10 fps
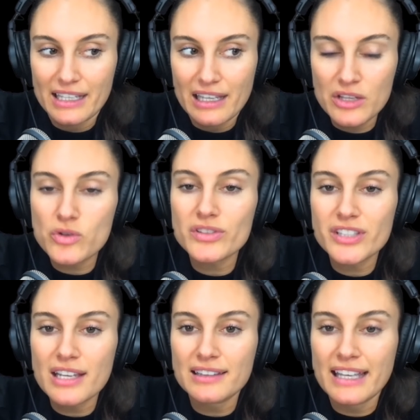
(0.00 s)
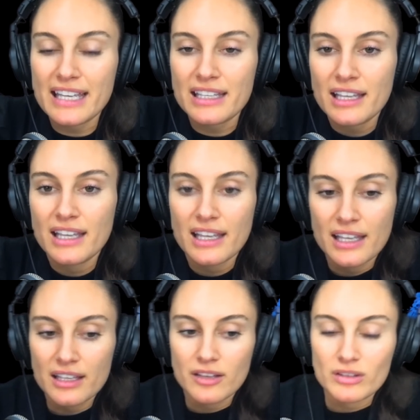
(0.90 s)
interestingly,
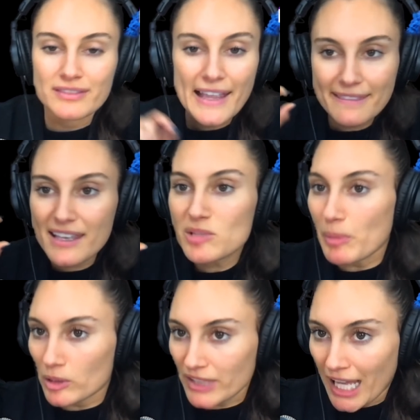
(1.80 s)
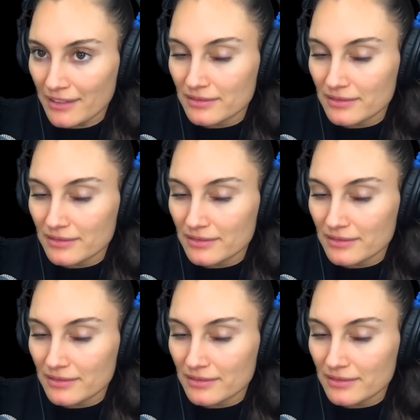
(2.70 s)
Lendlease built that.